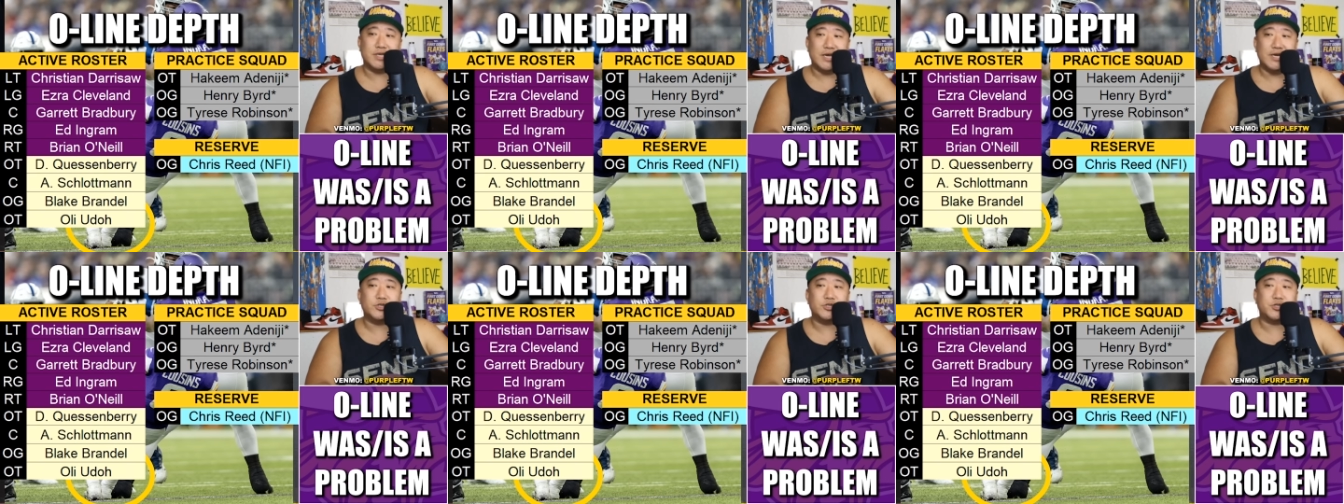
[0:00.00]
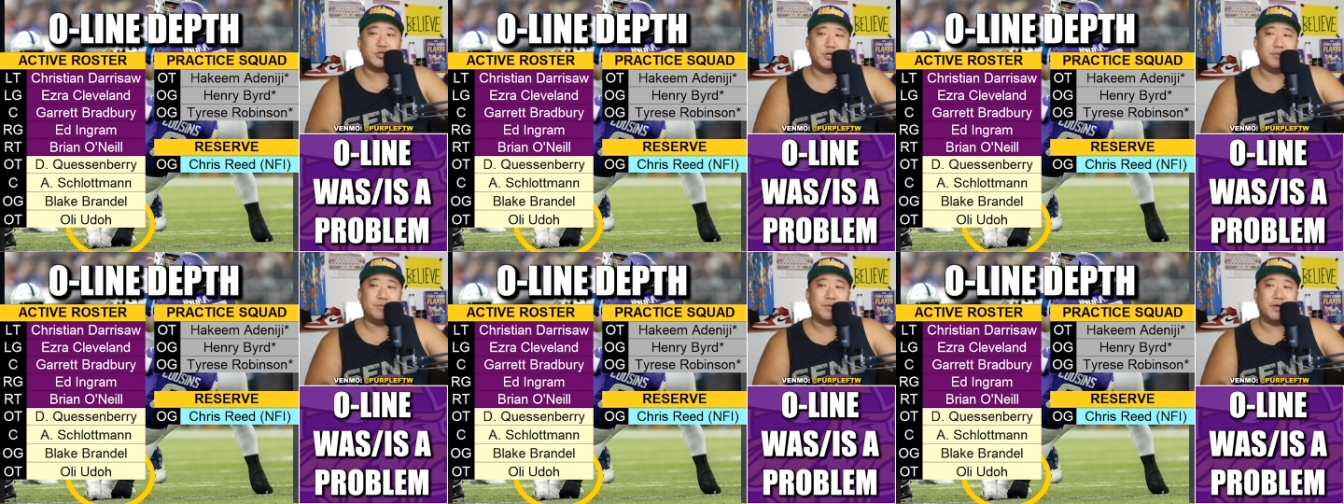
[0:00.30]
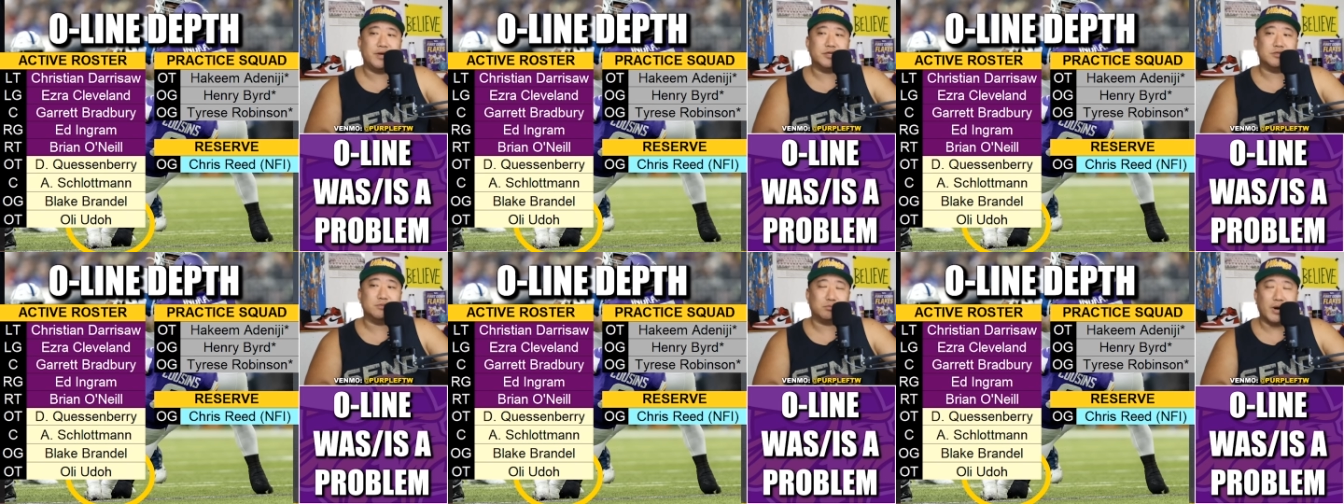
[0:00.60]
It's
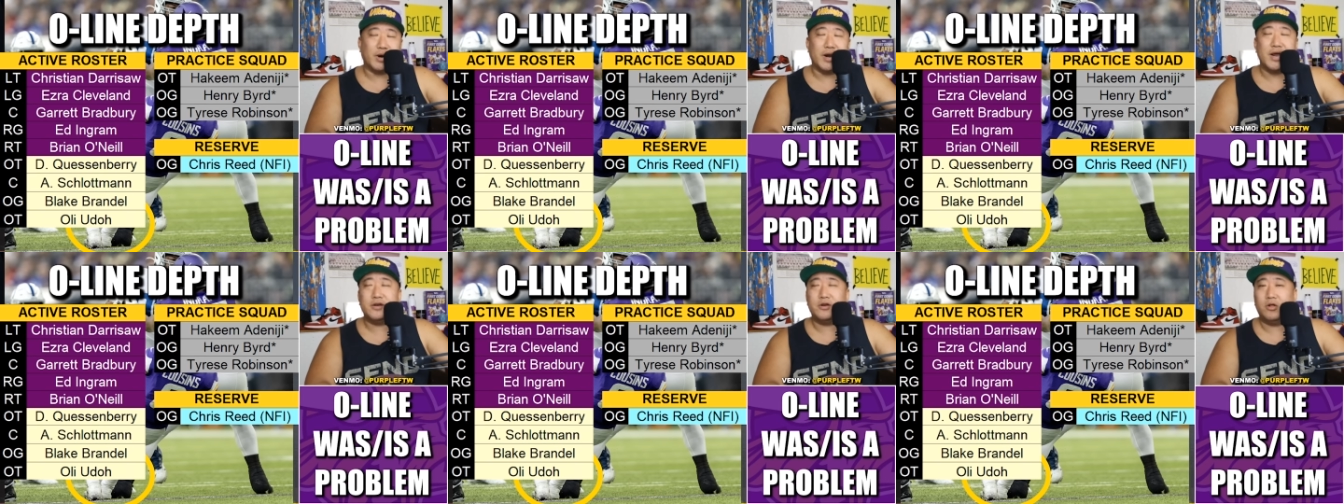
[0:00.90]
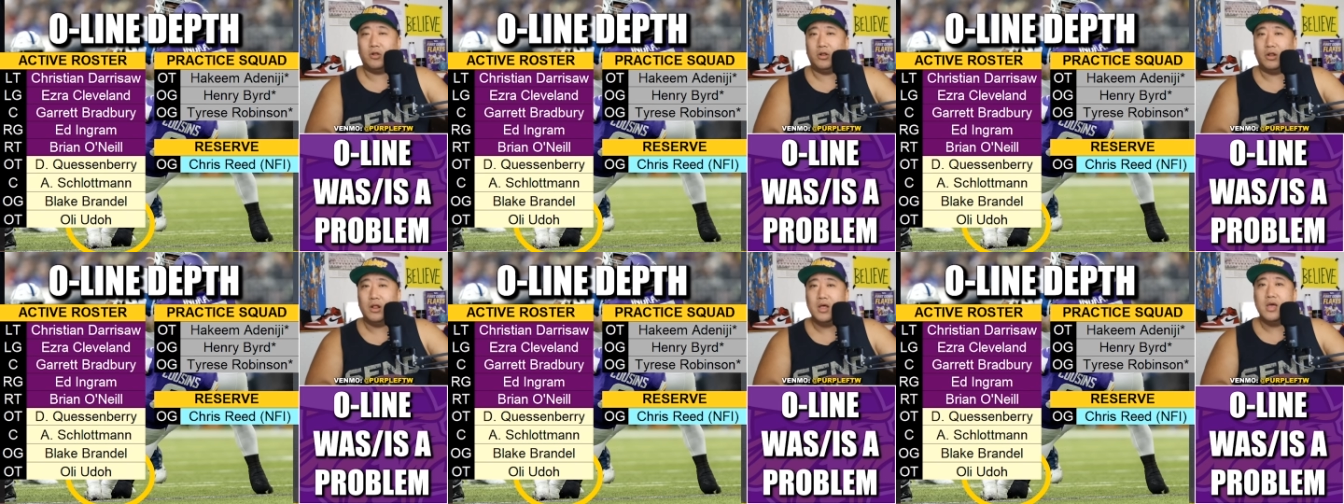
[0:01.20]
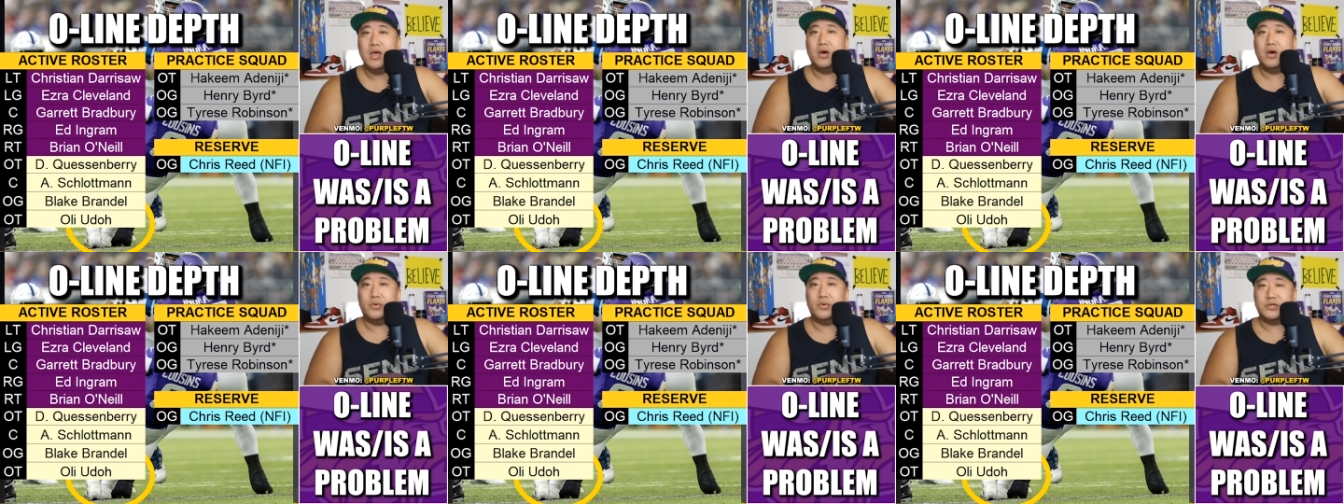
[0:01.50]
interesting because Brandel
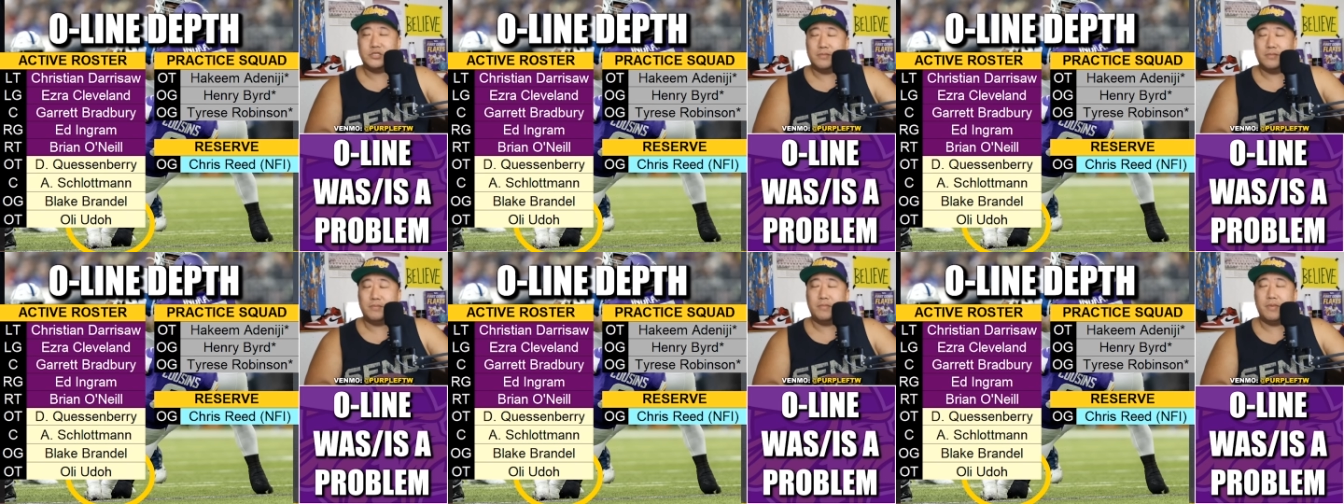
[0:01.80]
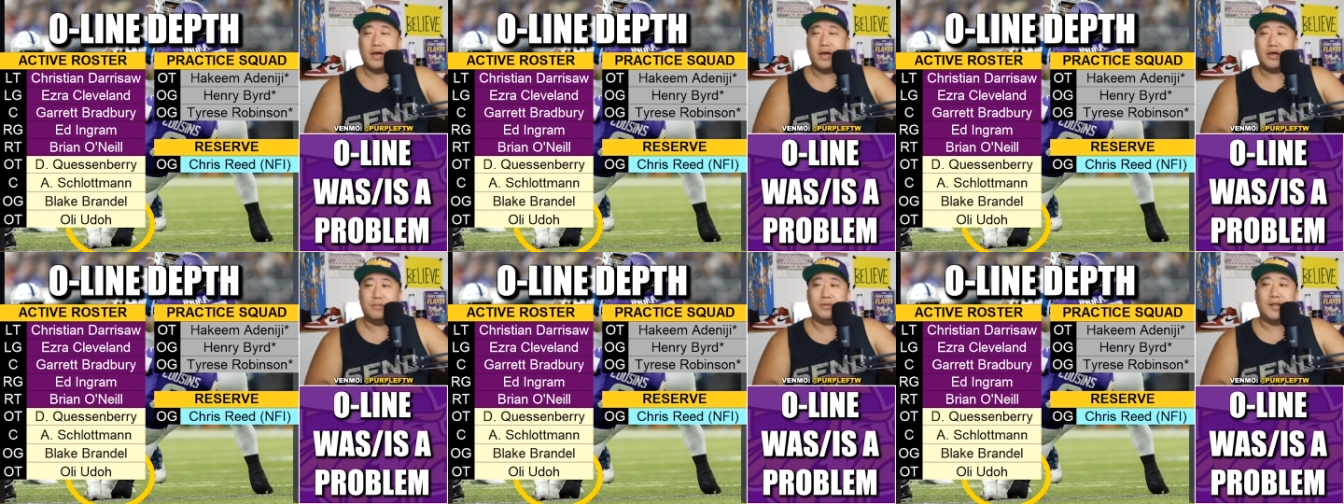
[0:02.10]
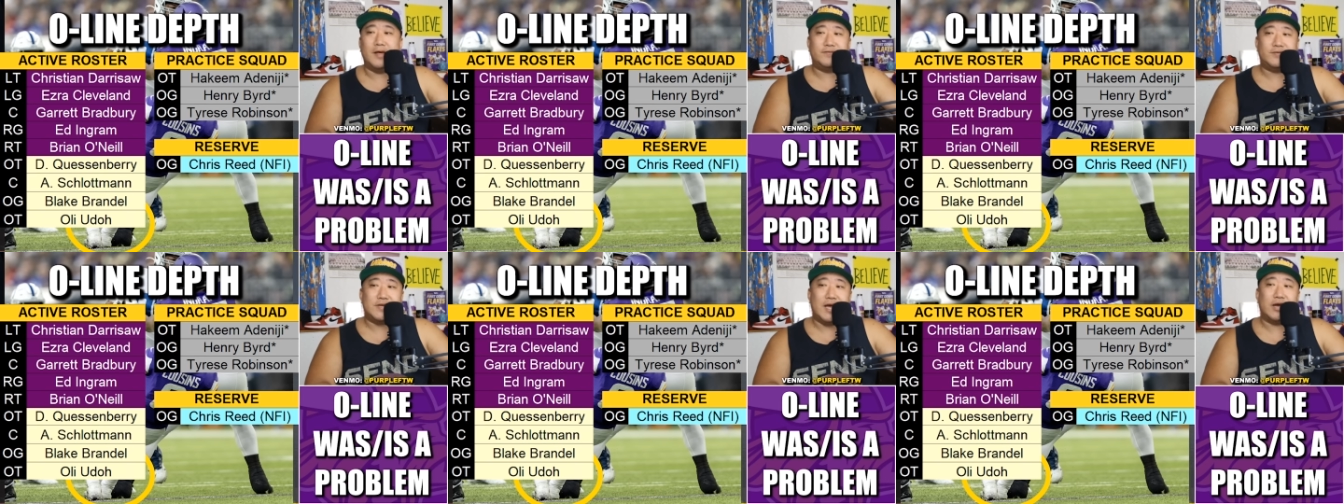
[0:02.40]
was a
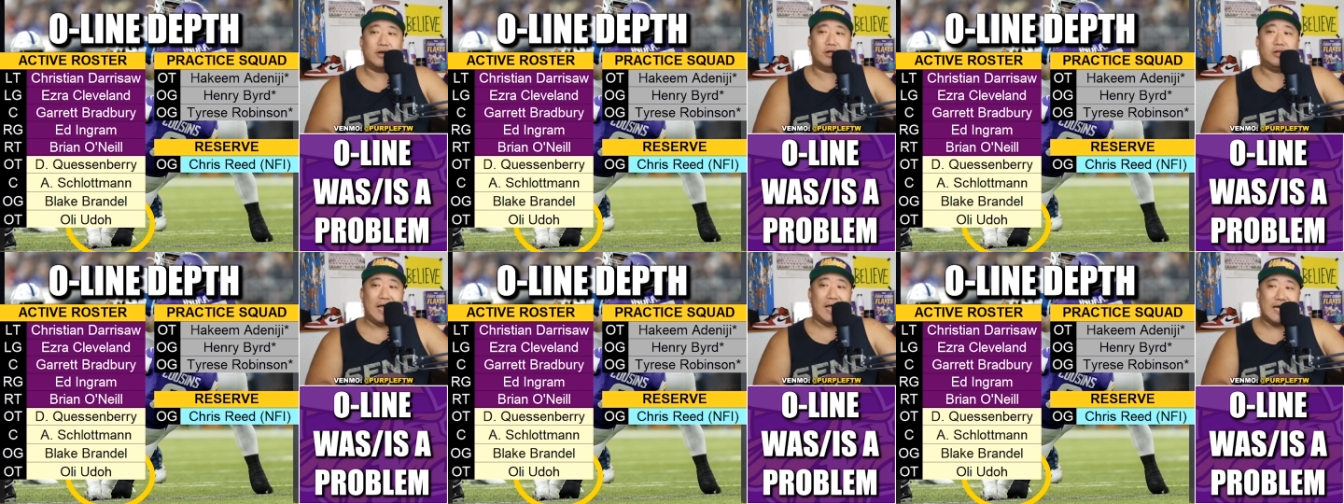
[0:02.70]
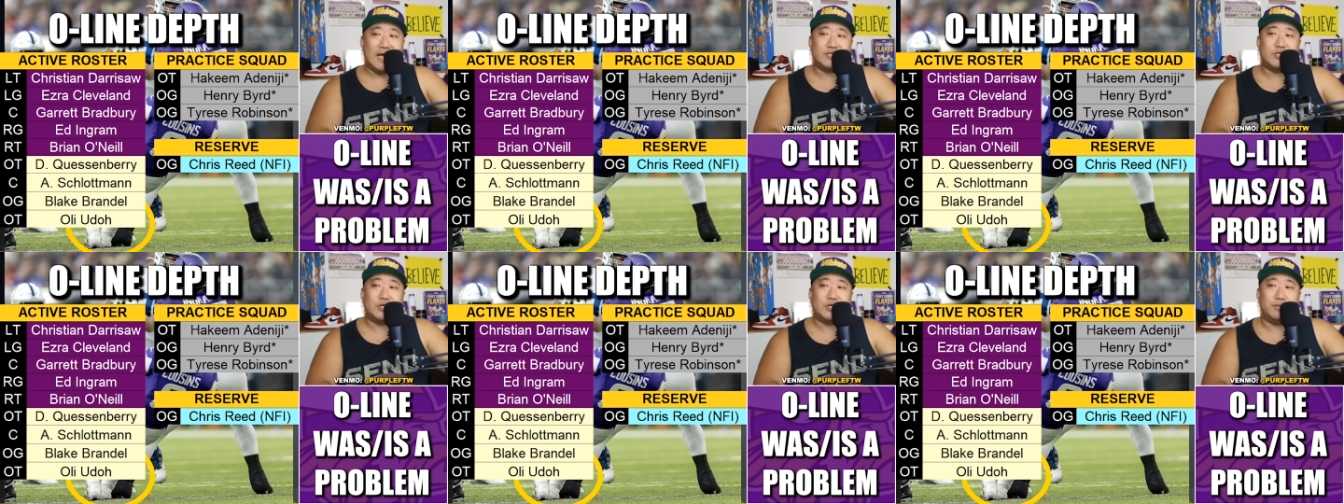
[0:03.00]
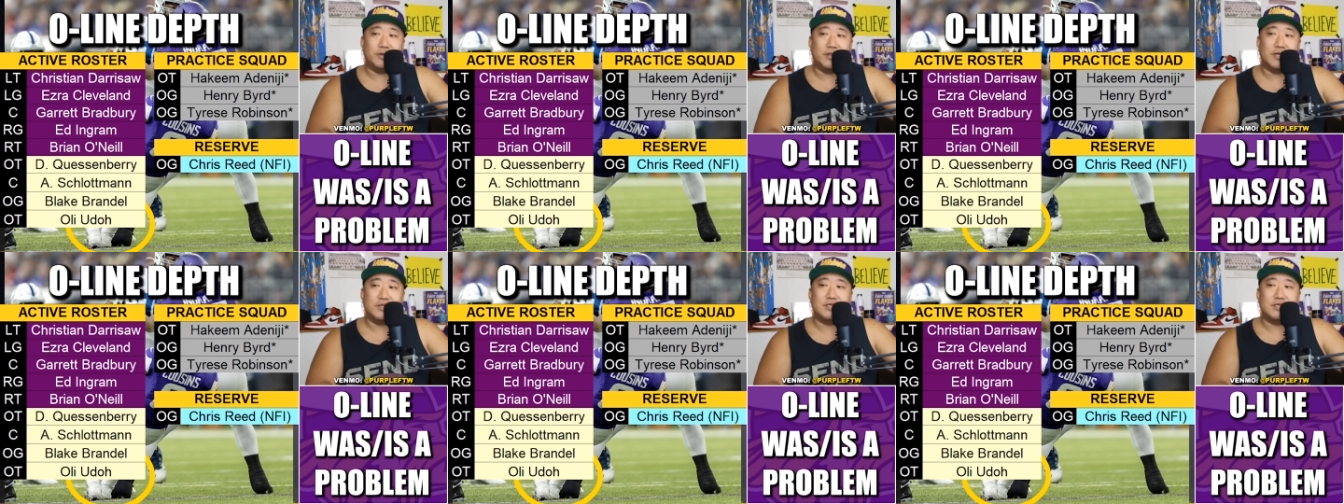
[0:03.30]
backup left tackle last year,